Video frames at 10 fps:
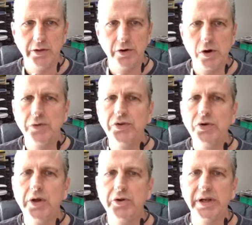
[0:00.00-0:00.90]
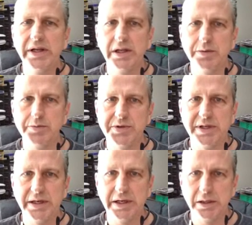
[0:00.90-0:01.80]
There are a few other
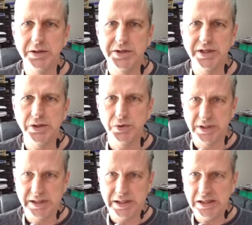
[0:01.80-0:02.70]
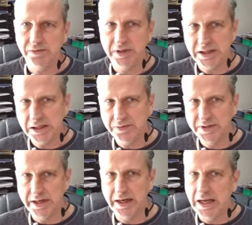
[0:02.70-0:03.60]
idioms in English that use leave,
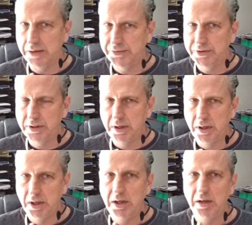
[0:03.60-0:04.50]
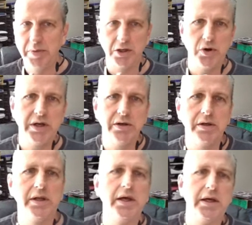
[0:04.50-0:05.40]
leaves, and left. But I'll go ahead
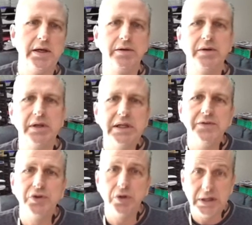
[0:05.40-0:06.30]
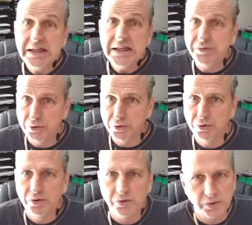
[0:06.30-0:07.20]
and leave
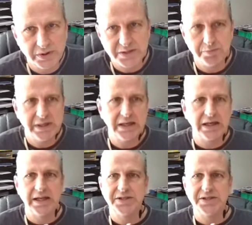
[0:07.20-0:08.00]
you with this big